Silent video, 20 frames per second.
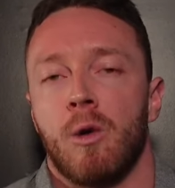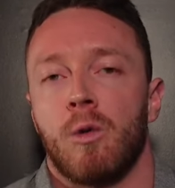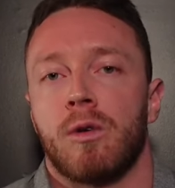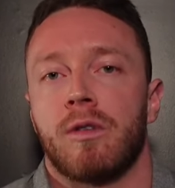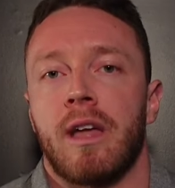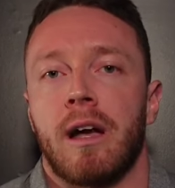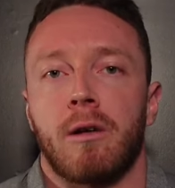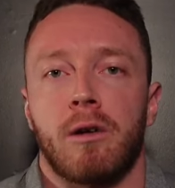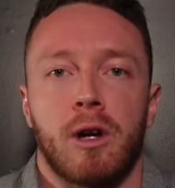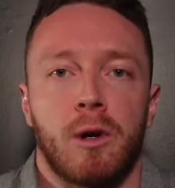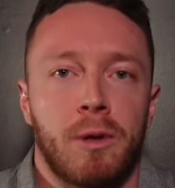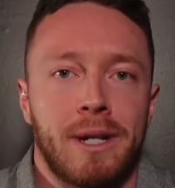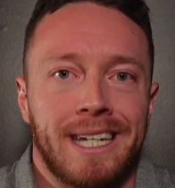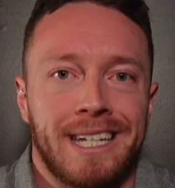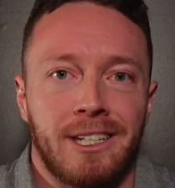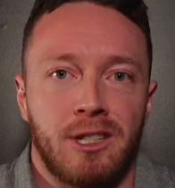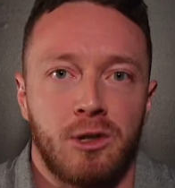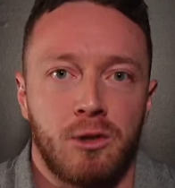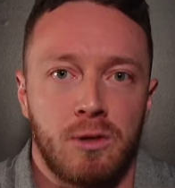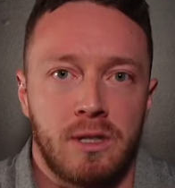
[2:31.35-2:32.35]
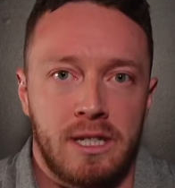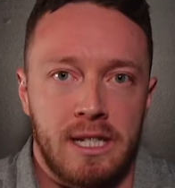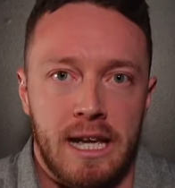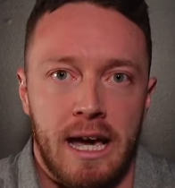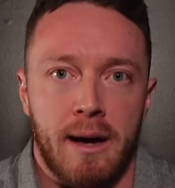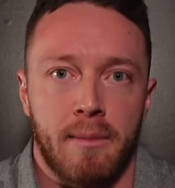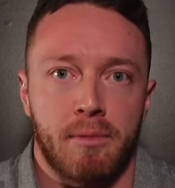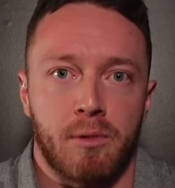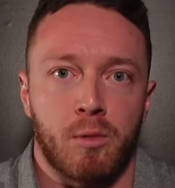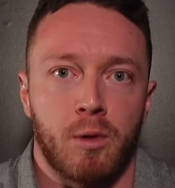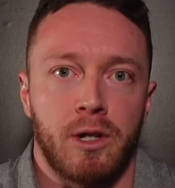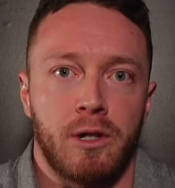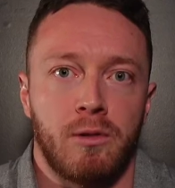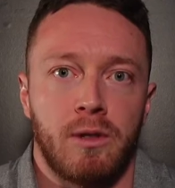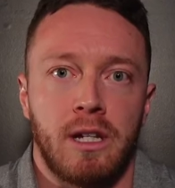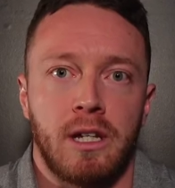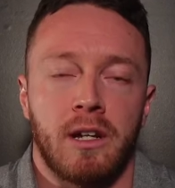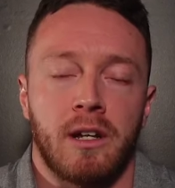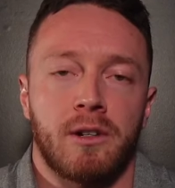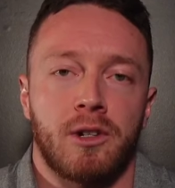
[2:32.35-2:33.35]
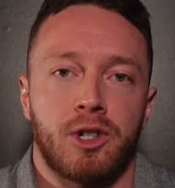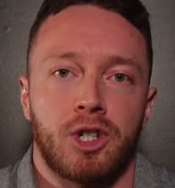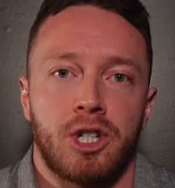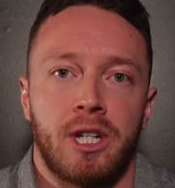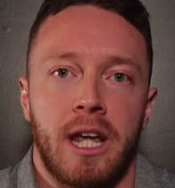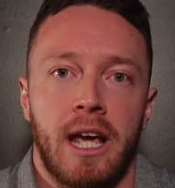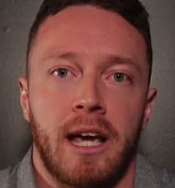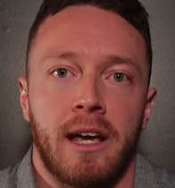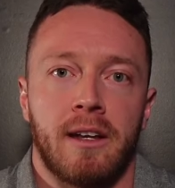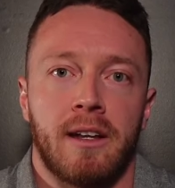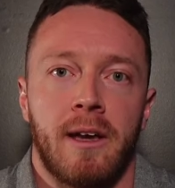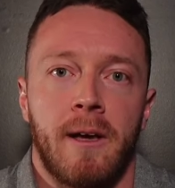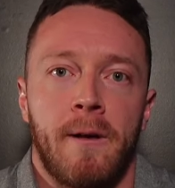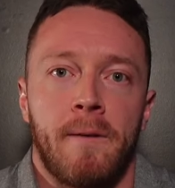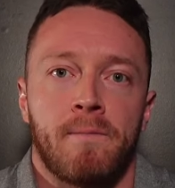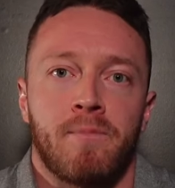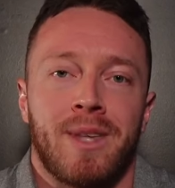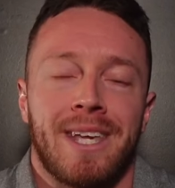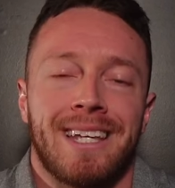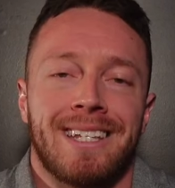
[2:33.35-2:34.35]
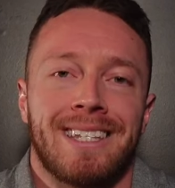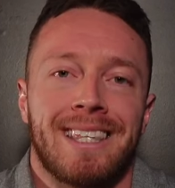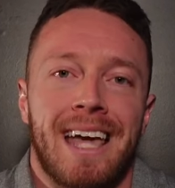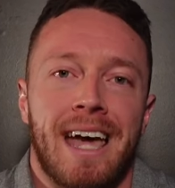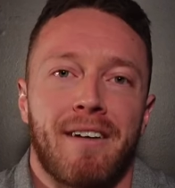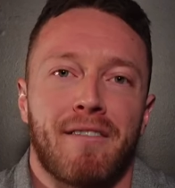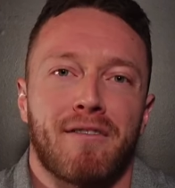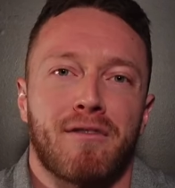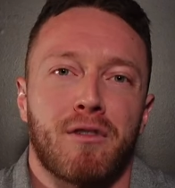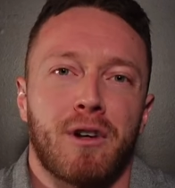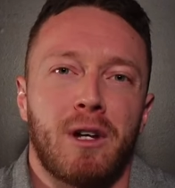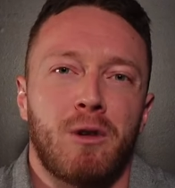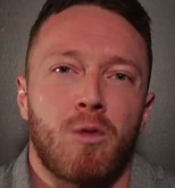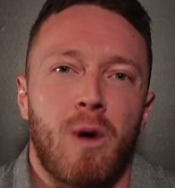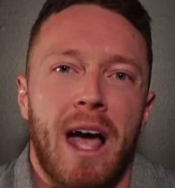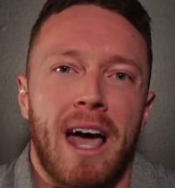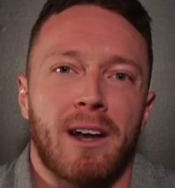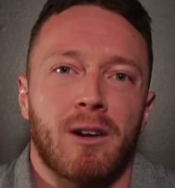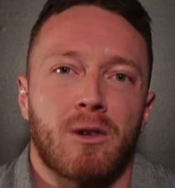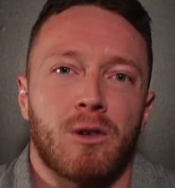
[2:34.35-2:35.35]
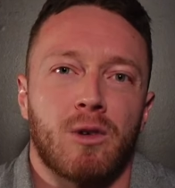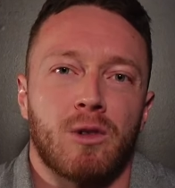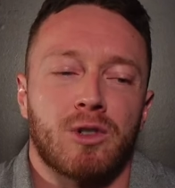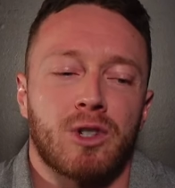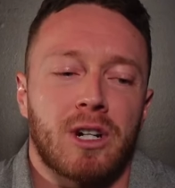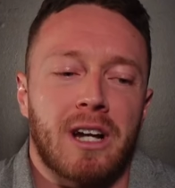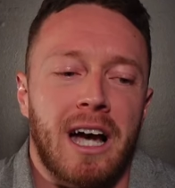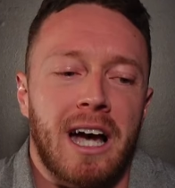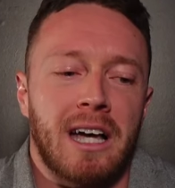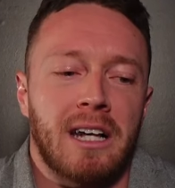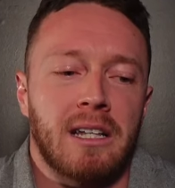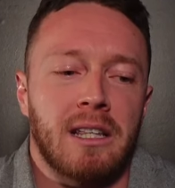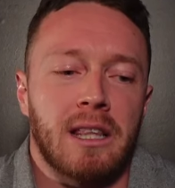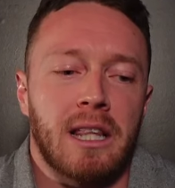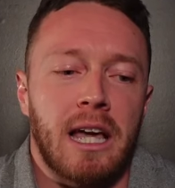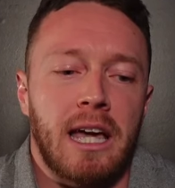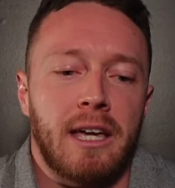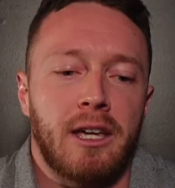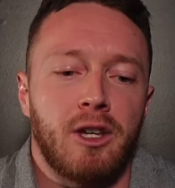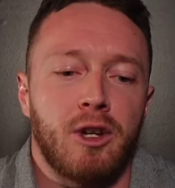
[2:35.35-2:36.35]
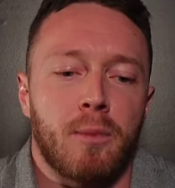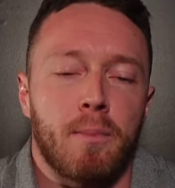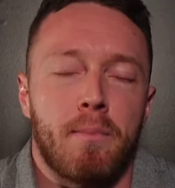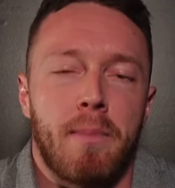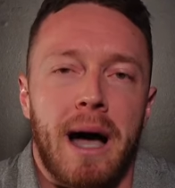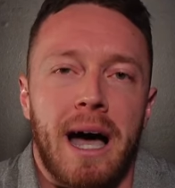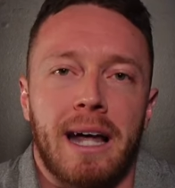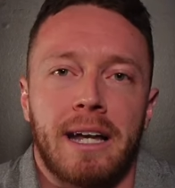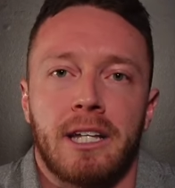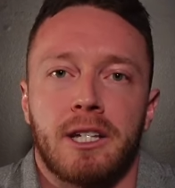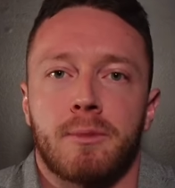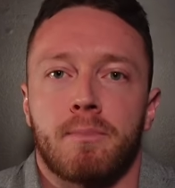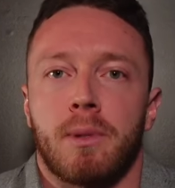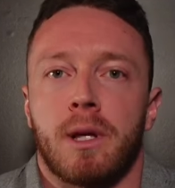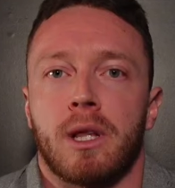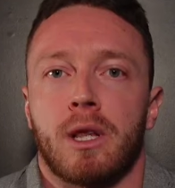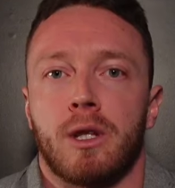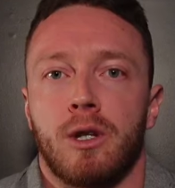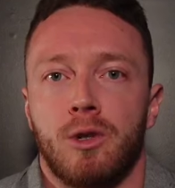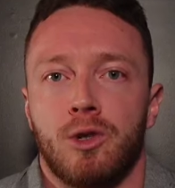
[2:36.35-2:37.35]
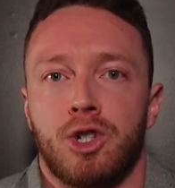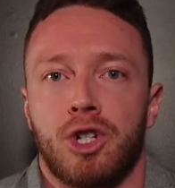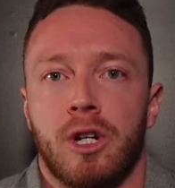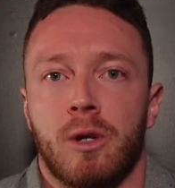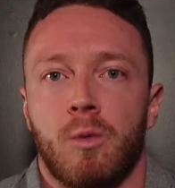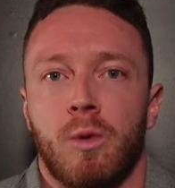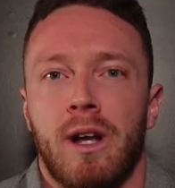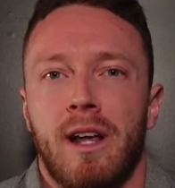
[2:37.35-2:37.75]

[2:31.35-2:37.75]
Without going into depth, what you need to understand is that free radicals are kind of like your body's pollution.